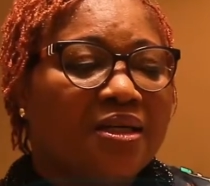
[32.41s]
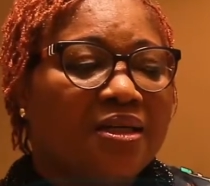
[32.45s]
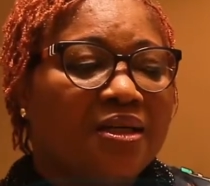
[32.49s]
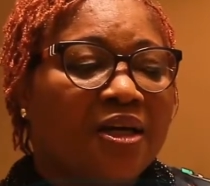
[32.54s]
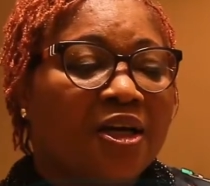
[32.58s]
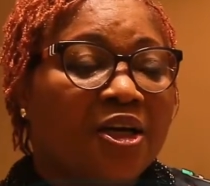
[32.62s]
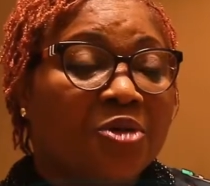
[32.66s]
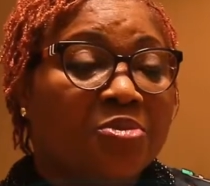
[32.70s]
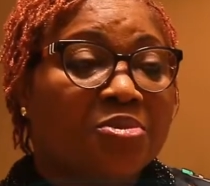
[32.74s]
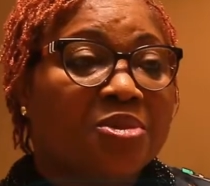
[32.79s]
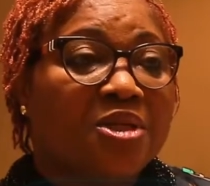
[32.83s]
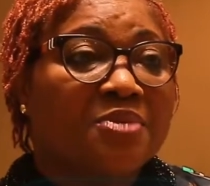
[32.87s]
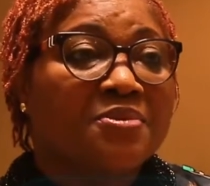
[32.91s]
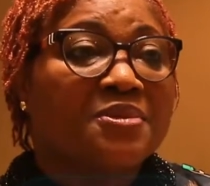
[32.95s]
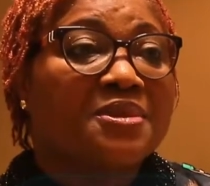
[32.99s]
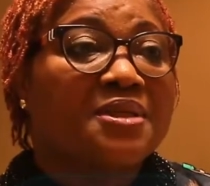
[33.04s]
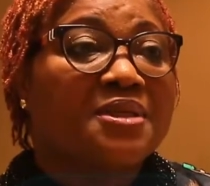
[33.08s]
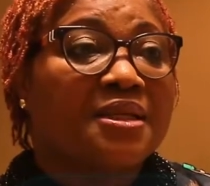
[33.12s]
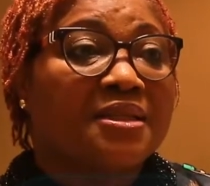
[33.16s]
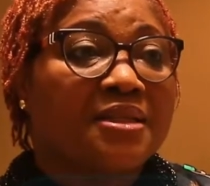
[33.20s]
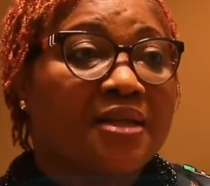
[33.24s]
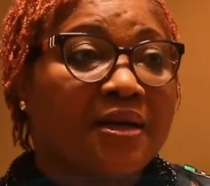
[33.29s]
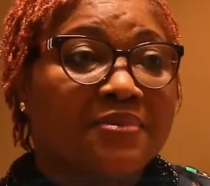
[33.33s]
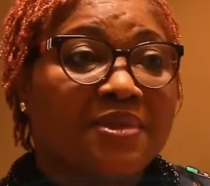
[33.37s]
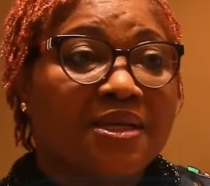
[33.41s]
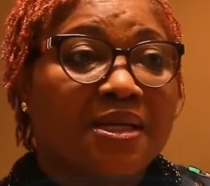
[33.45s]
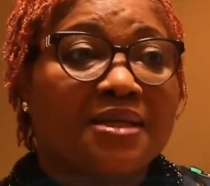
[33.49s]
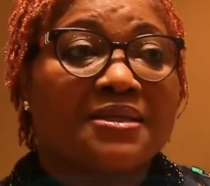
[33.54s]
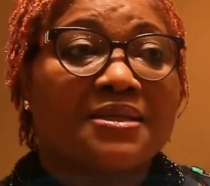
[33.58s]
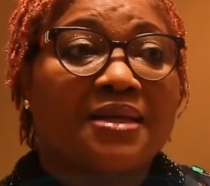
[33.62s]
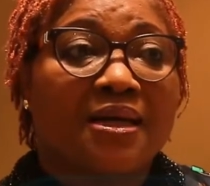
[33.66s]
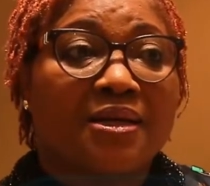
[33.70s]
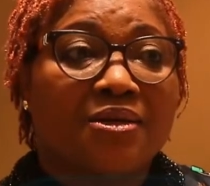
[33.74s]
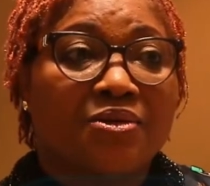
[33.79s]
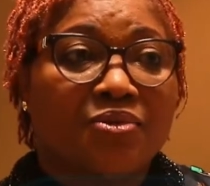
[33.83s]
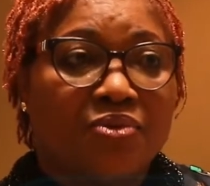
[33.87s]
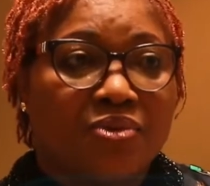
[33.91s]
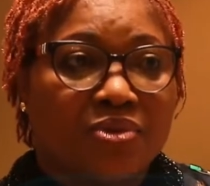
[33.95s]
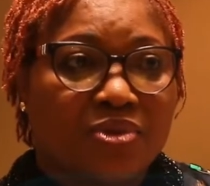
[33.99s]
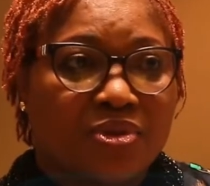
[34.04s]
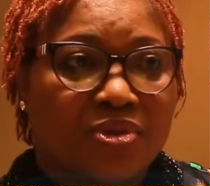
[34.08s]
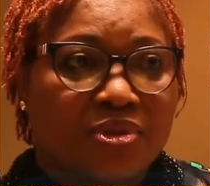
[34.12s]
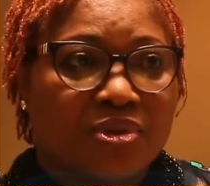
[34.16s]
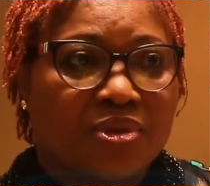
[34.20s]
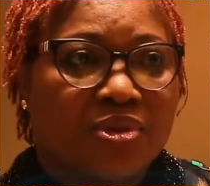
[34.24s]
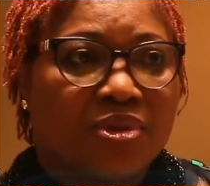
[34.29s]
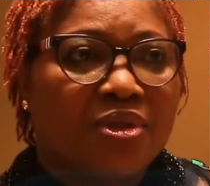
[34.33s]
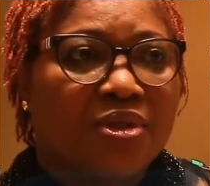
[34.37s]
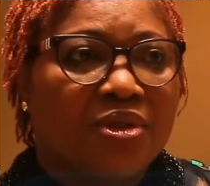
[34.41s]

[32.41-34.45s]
help them set up their salons.